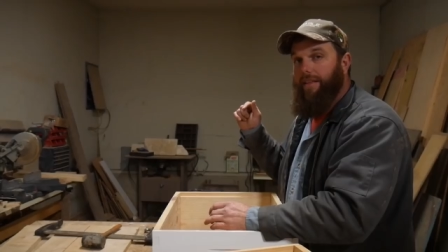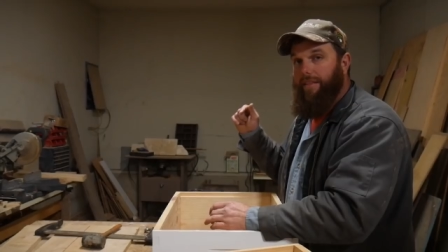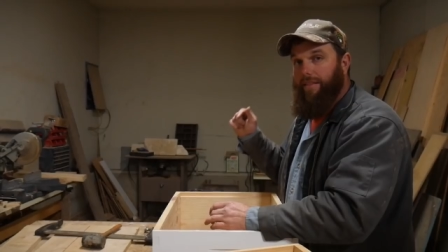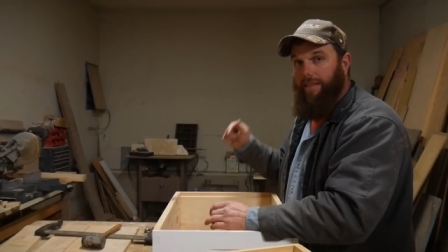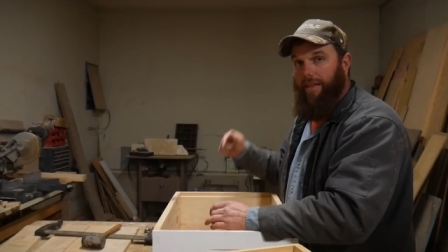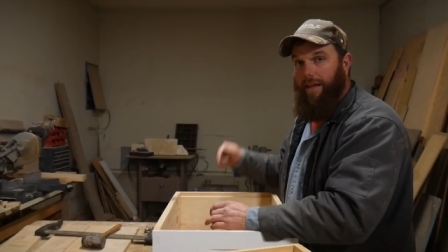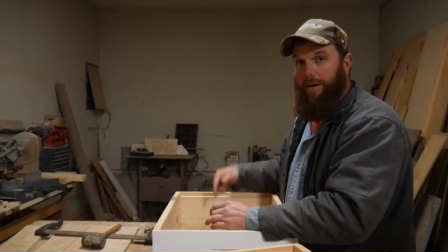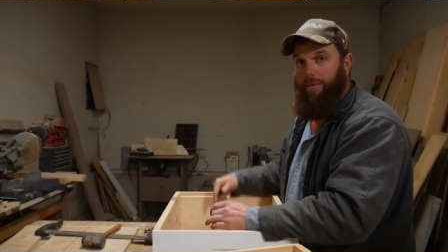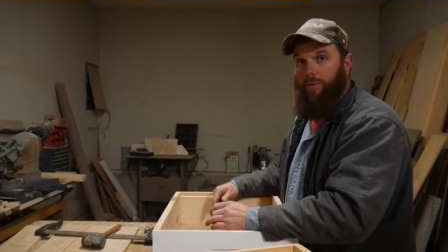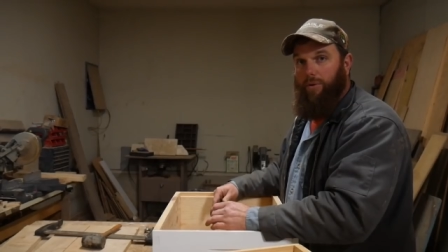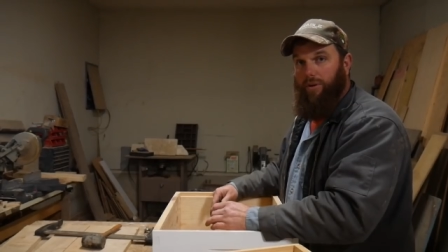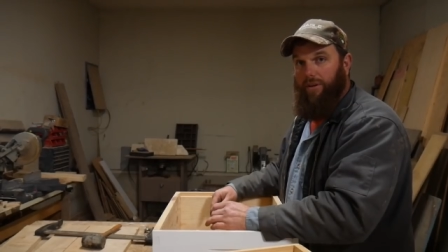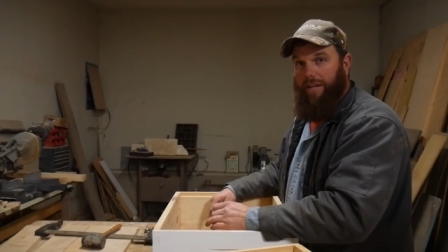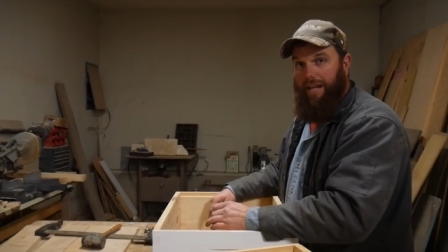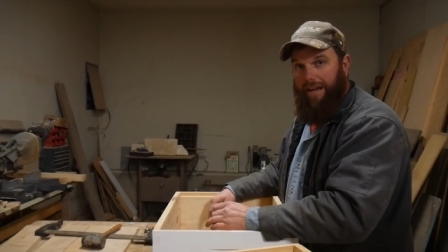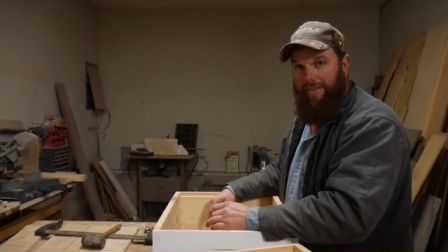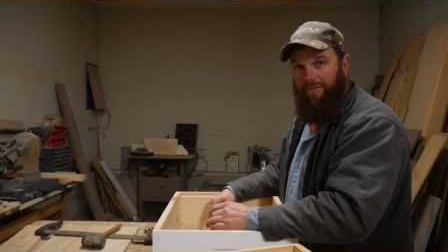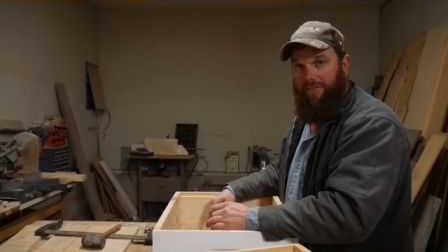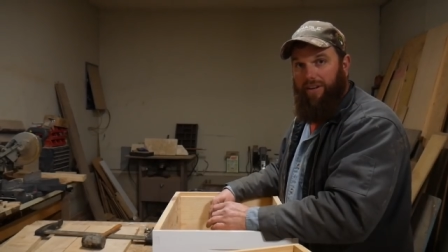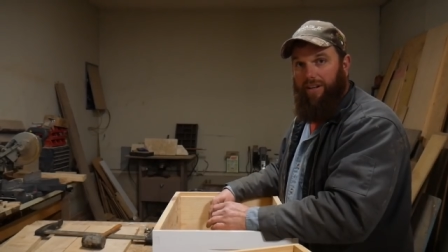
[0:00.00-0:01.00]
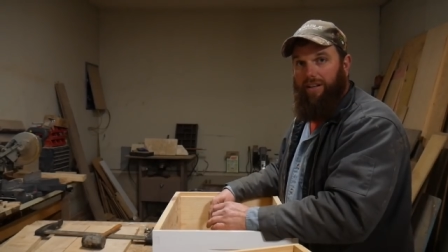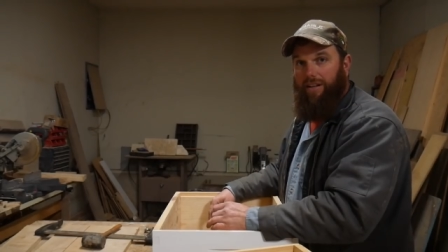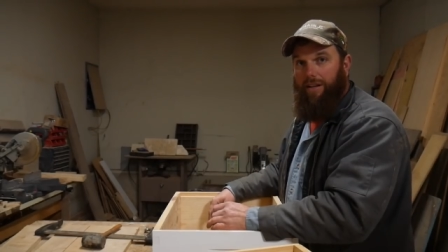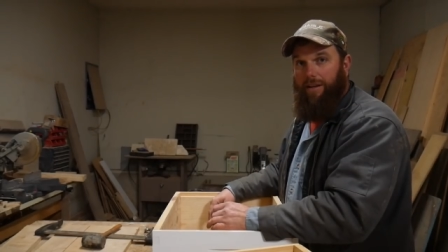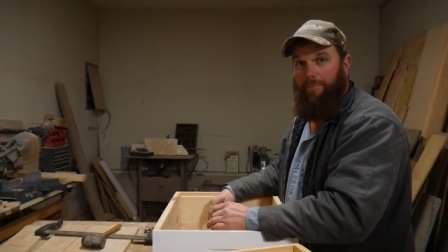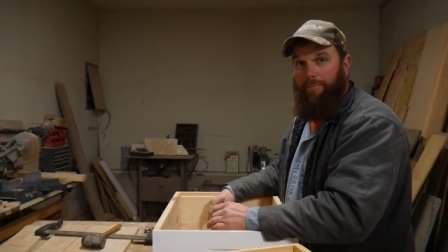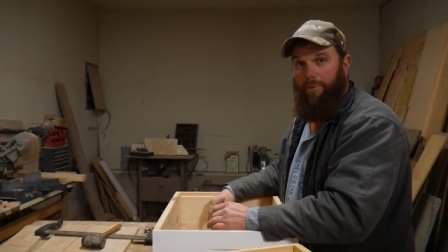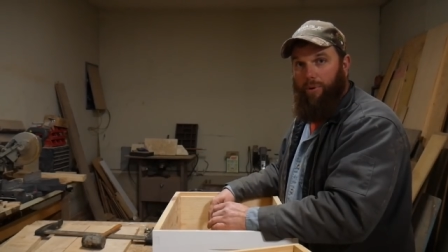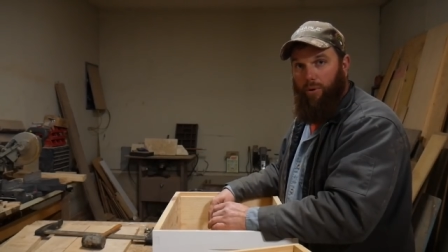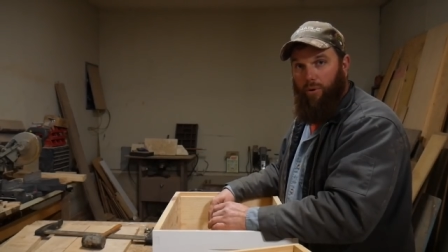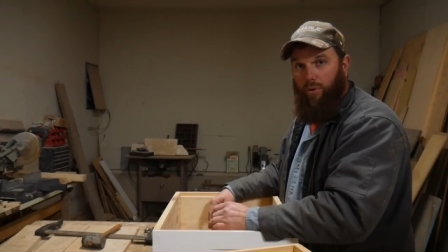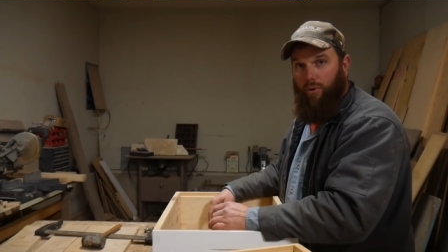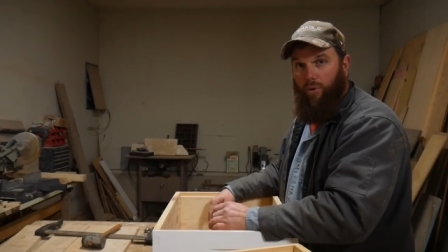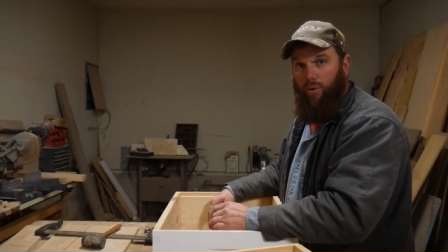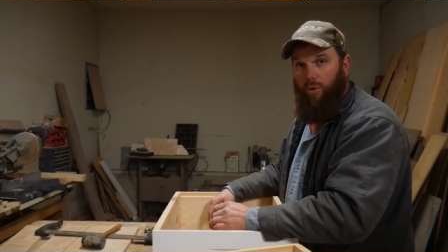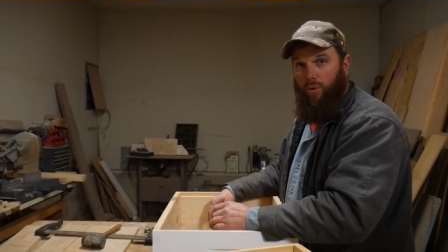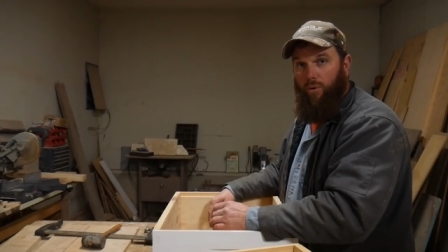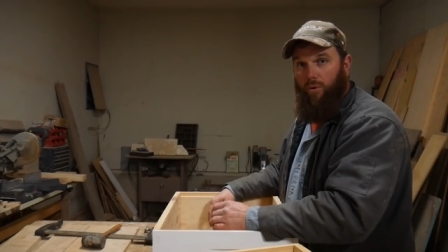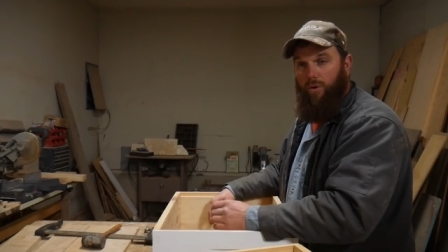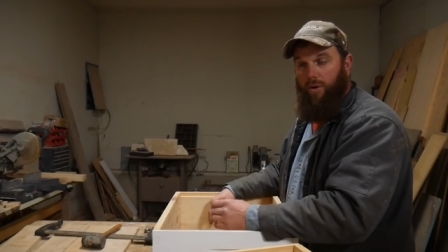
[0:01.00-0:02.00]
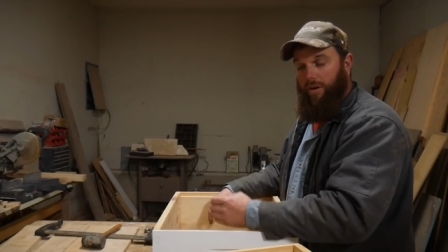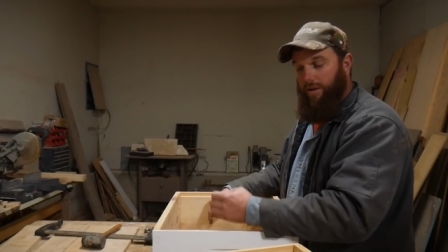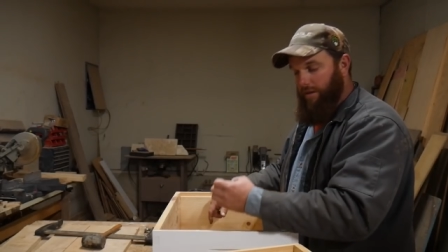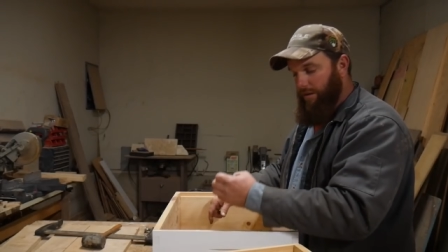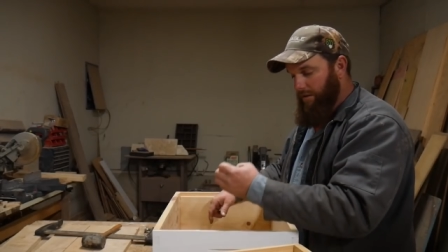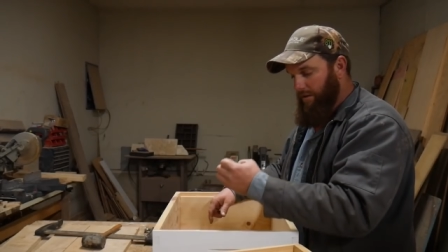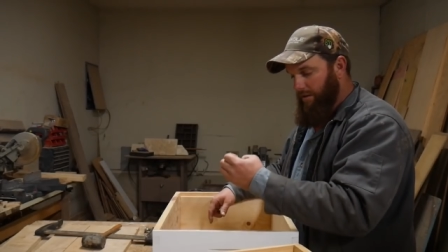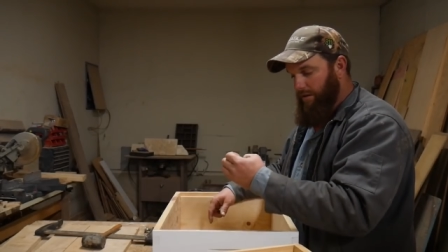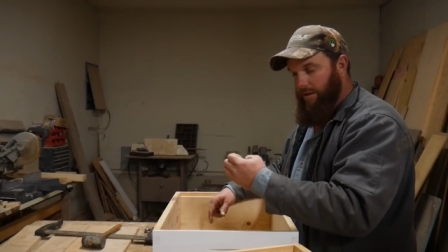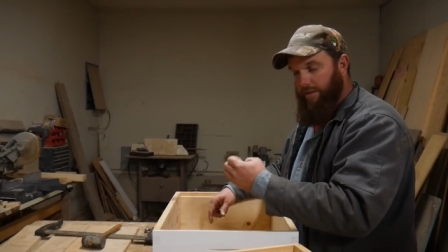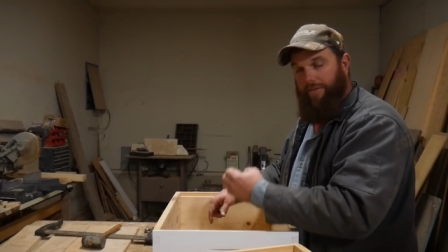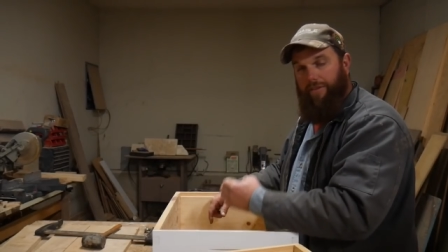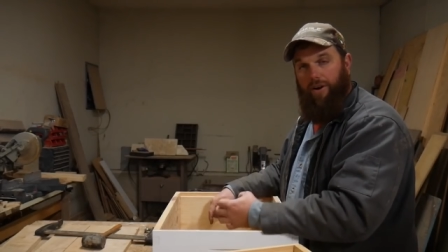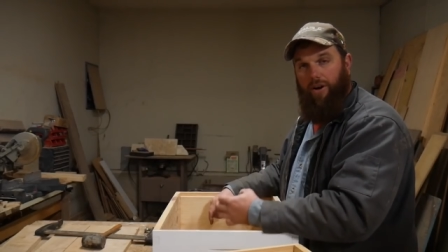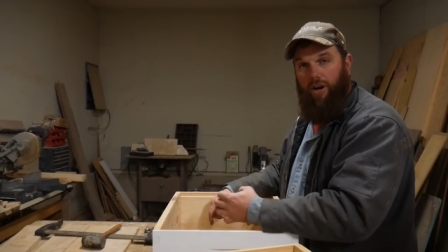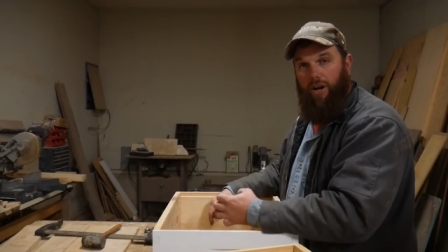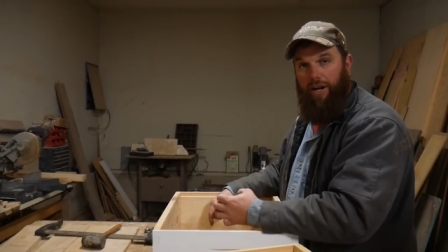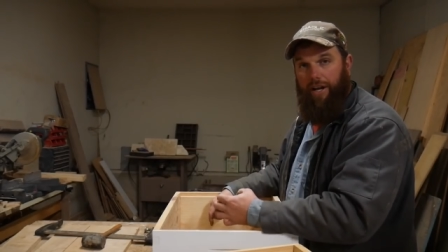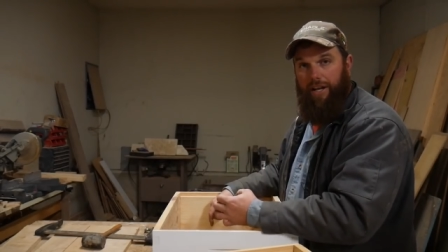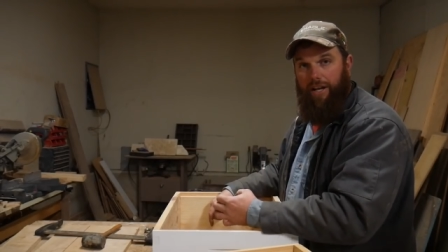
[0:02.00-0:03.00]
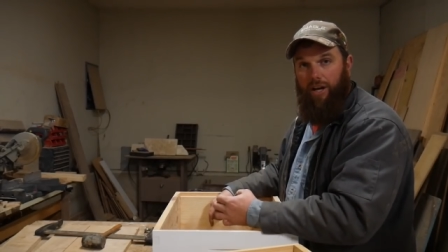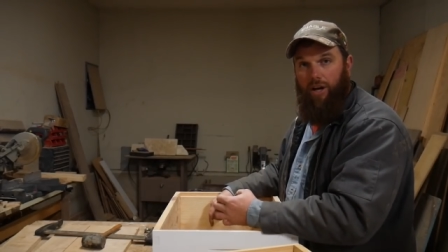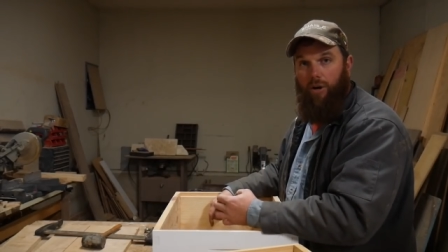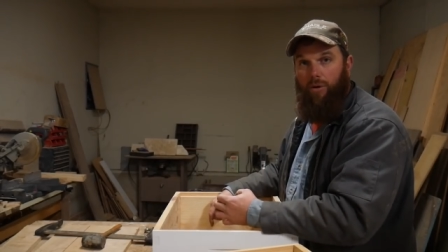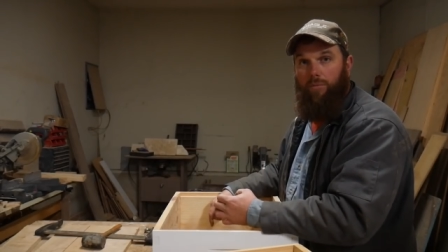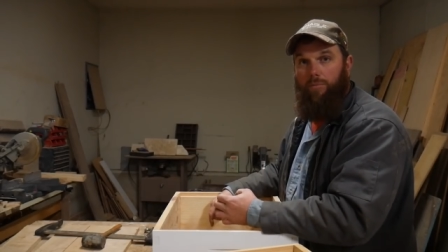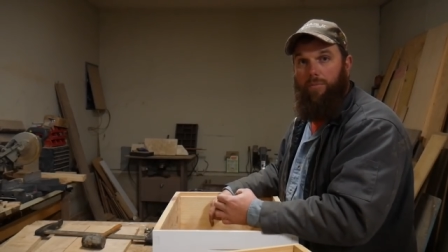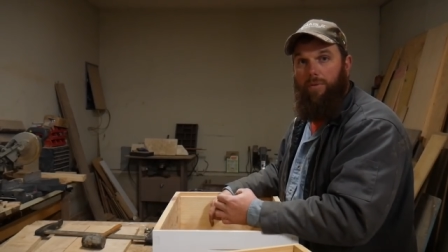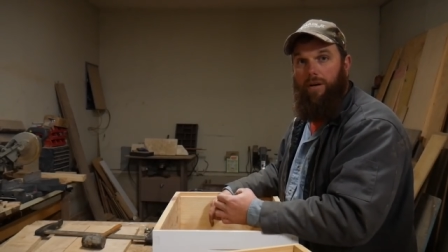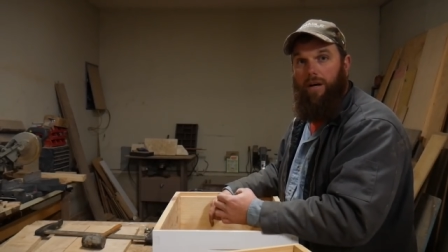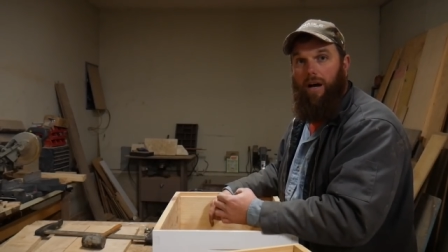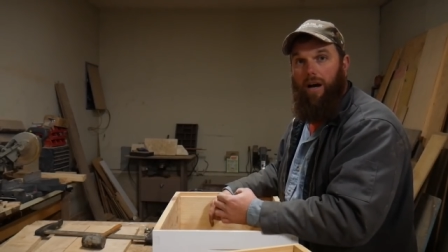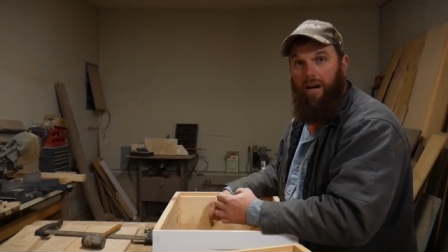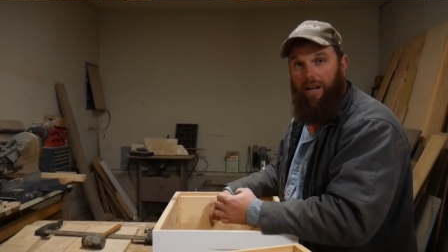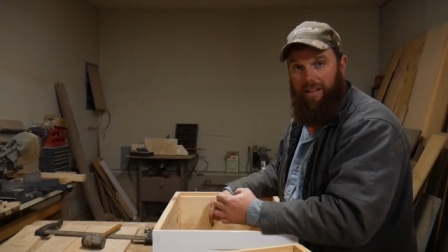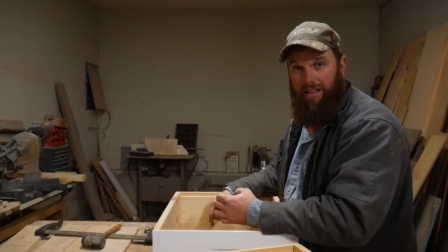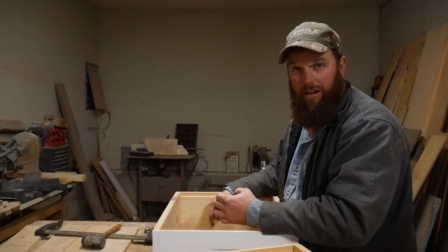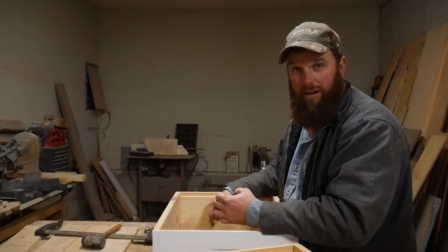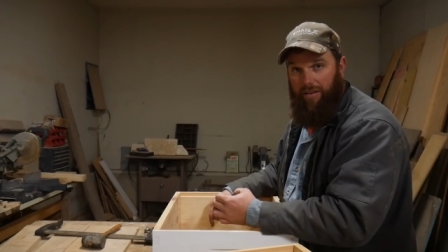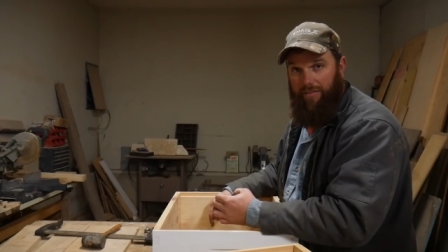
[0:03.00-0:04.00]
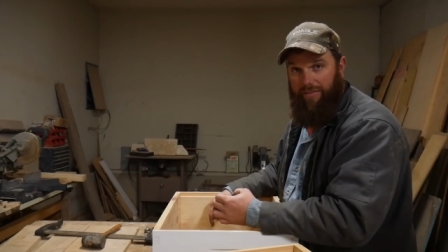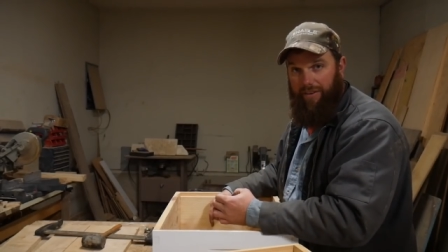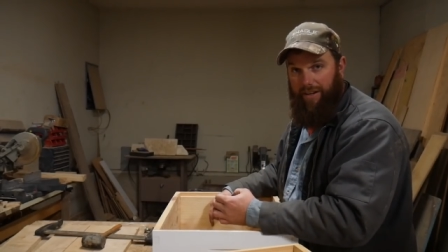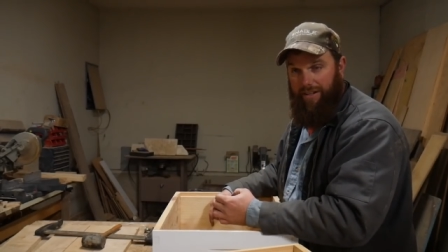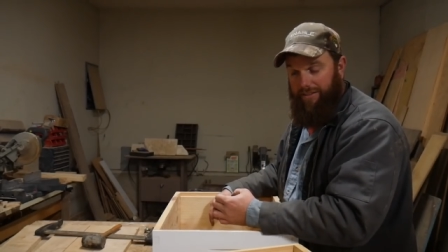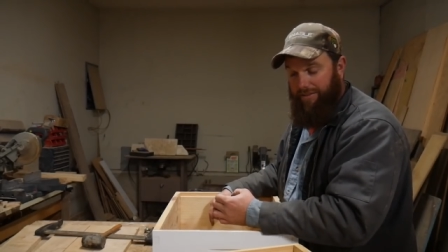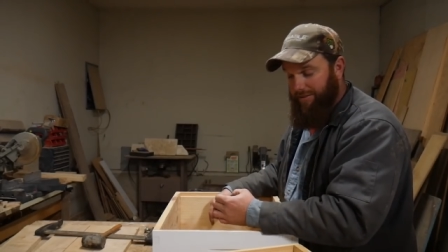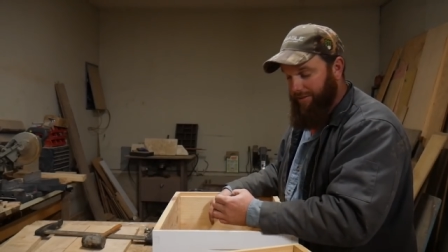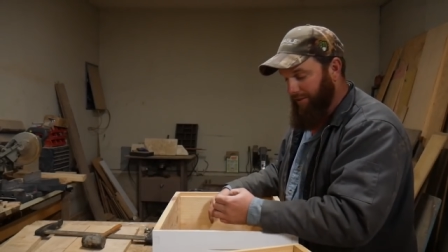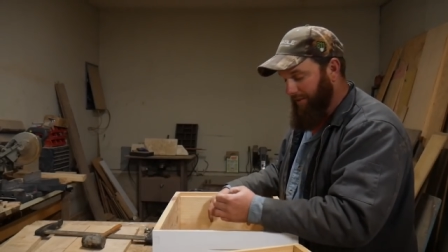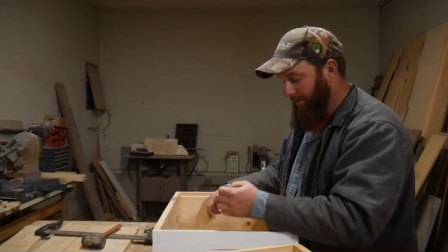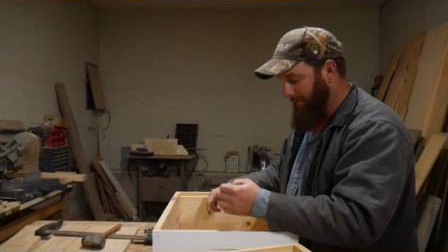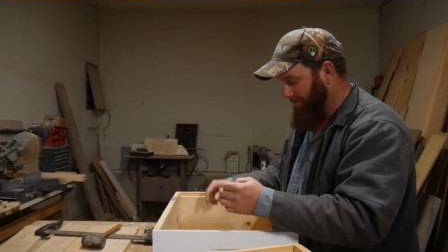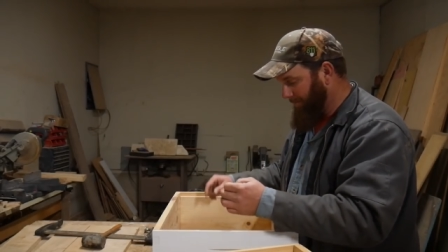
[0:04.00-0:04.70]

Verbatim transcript: They will definitely pull their honeycomb a lot faster.